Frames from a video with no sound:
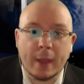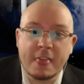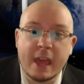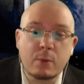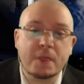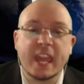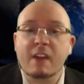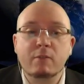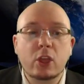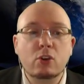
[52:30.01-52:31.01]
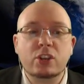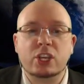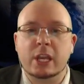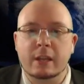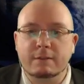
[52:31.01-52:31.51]
And then with the
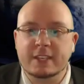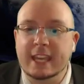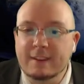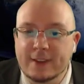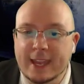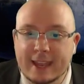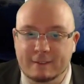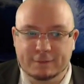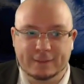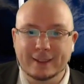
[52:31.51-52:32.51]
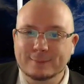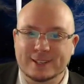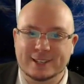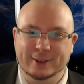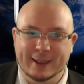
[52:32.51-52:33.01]
evolution of TV and film
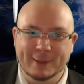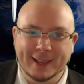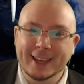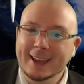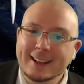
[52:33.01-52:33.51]
streaming,